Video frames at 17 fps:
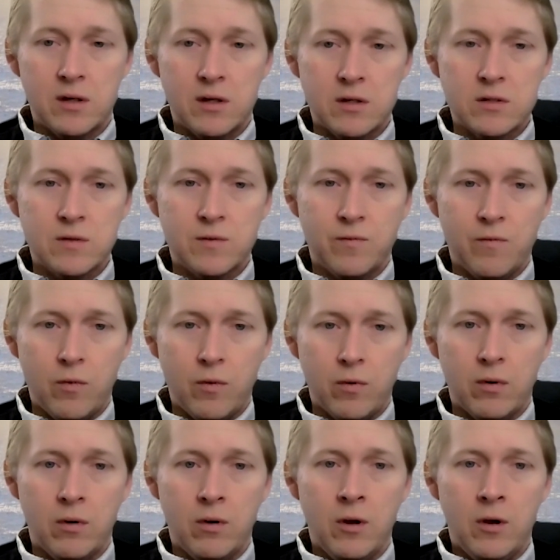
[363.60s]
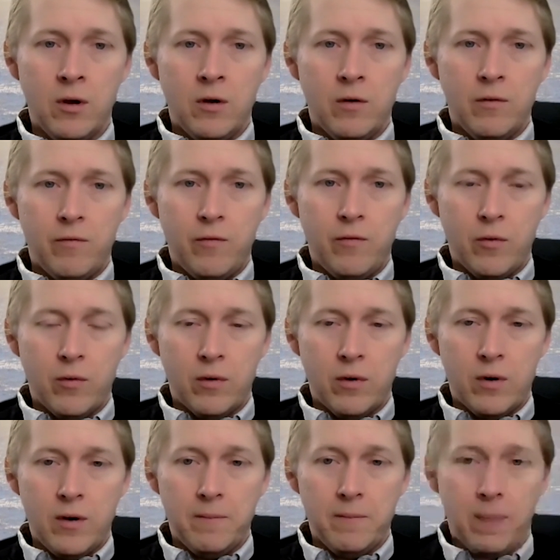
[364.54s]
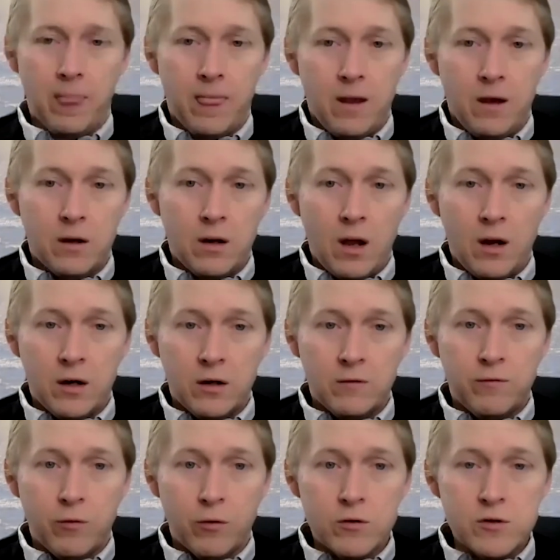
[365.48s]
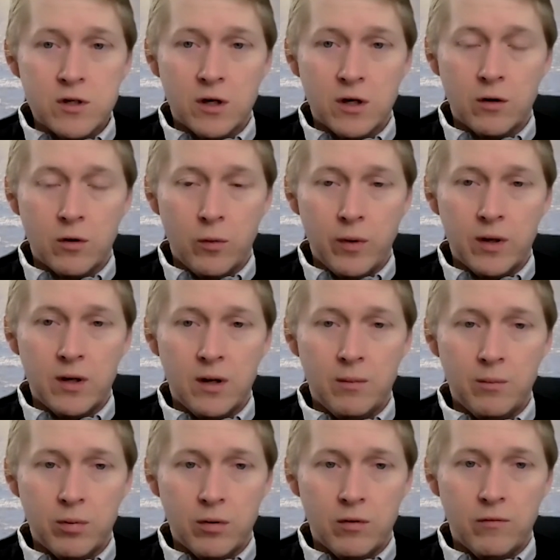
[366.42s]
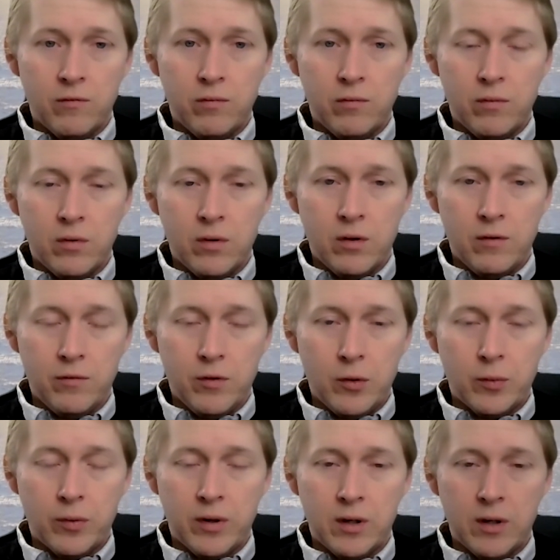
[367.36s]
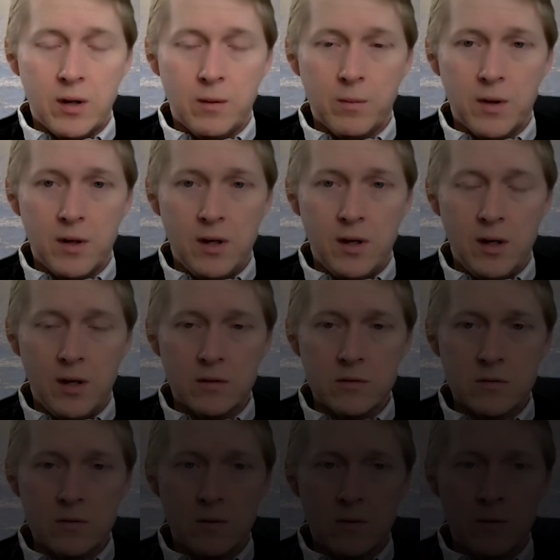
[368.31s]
it is for an unfortunate growing number of lower income Canadians.